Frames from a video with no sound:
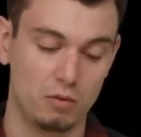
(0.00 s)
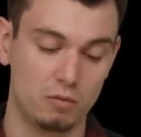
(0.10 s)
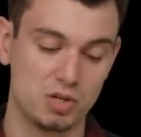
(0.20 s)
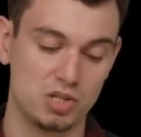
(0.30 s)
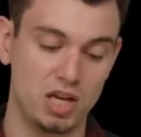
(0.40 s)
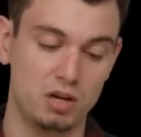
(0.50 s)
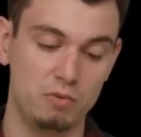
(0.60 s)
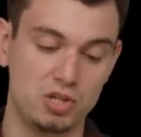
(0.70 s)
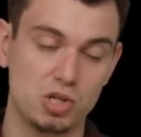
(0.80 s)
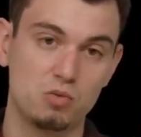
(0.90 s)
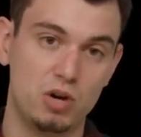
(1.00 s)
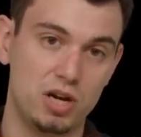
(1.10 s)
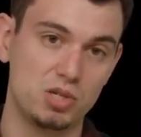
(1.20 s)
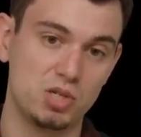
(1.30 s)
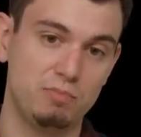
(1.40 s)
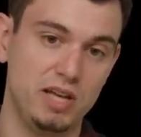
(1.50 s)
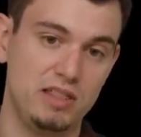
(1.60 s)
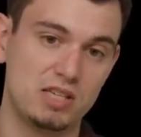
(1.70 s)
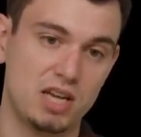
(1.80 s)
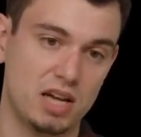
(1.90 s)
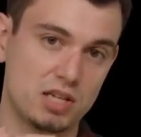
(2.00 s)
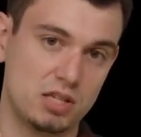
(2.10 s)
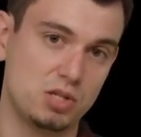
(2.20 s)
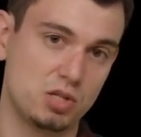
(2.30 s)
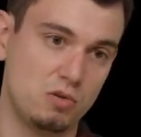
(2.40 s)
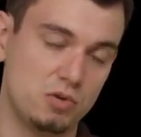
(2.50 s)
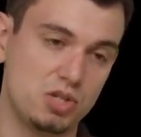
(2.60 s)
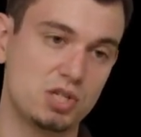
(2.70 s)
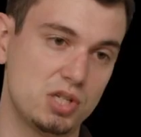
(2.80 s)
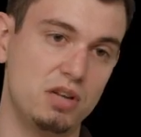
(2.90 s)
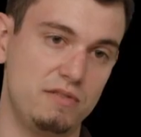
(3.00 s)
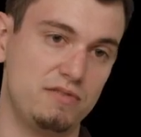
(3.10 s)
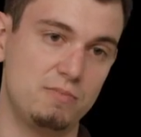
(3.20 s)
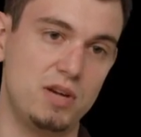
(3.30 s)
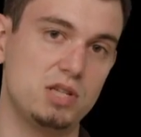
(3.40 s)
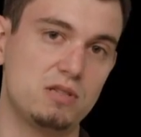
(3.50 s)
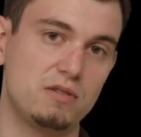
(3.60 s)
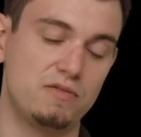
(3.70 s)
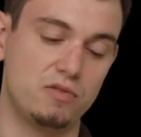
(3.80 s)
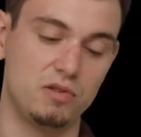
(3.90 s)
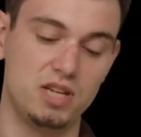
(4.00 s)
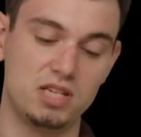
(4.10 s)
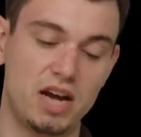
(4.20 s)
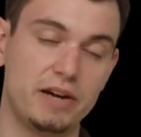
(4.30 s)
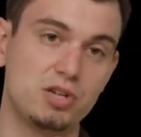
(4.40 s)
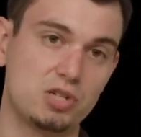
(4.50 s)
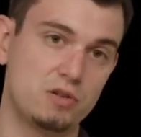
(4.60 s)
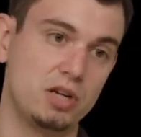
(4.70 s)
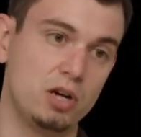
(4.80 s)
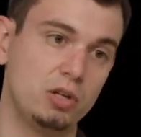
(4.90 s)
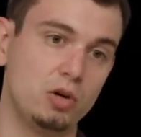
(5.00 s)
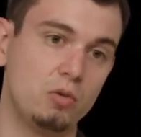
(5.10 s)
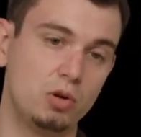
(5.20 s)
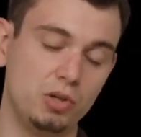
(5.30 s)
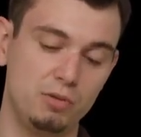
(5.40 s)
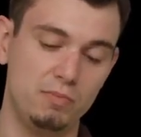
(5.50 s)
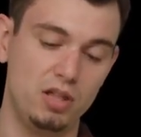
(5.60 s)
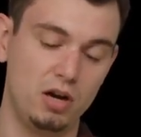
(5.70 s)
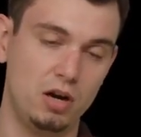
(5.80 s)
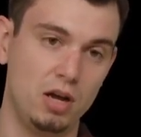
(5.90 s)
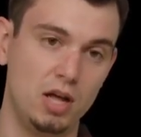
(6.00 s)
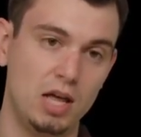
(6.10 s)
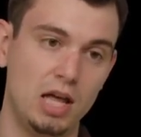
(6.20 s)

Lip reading: We're saying we just want to display the text and show just enough space for the entire string hello world to be there.